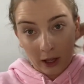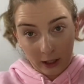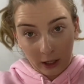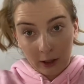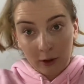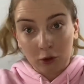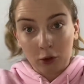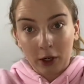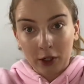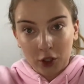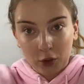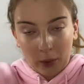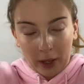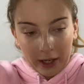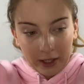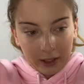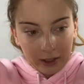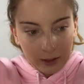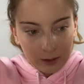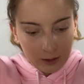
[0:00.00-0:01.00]

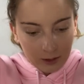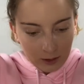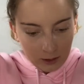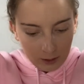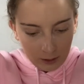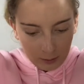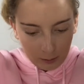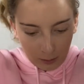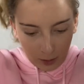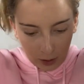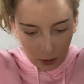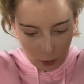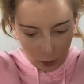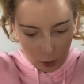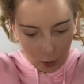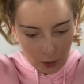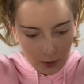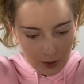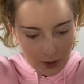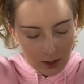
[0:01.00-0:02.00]
graduated my
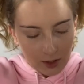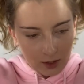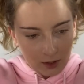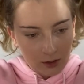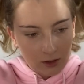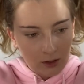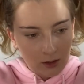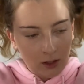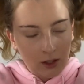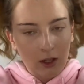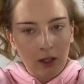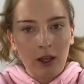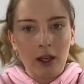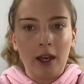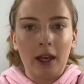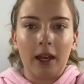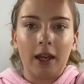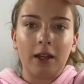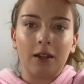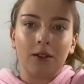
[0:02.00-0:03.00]
course,
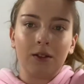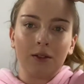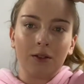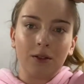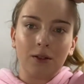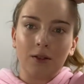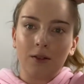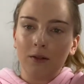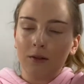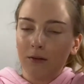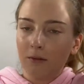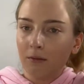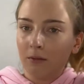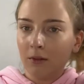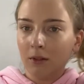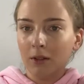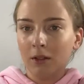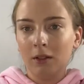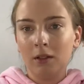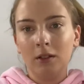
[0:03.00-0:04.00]
and
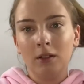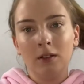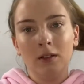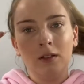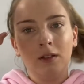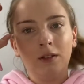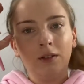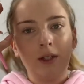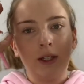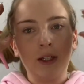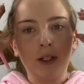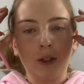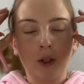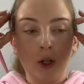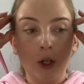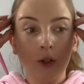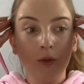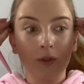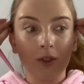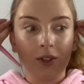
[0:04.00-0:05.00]
then
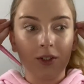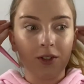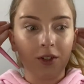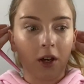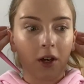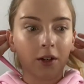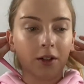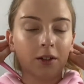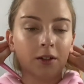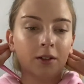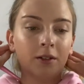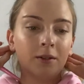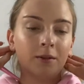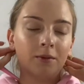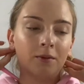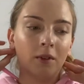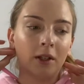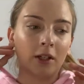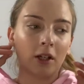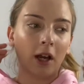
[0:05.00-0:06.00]
COVID started.
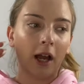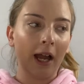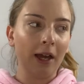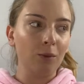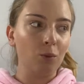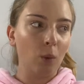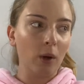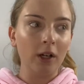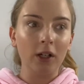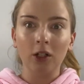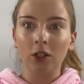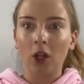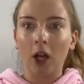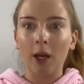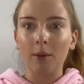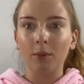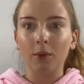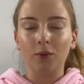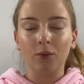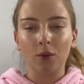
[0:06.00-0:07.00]
Like, I had one
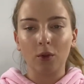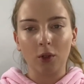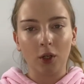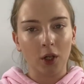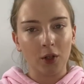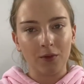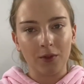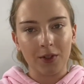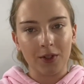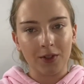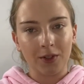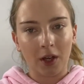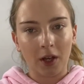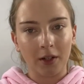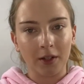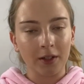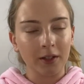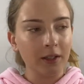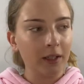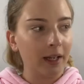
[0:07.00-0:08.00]
client before COVID
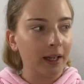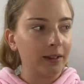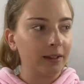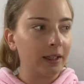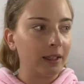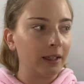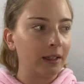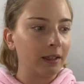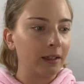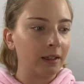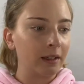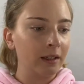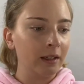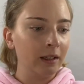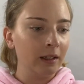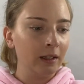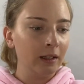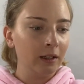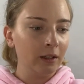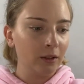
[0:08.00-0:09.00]
started, and then
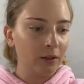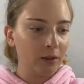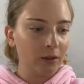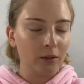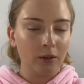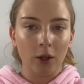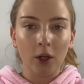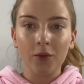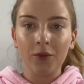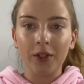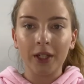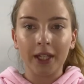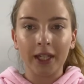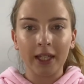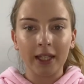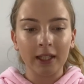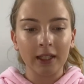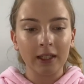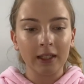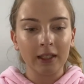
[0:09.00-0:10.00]
COVID hit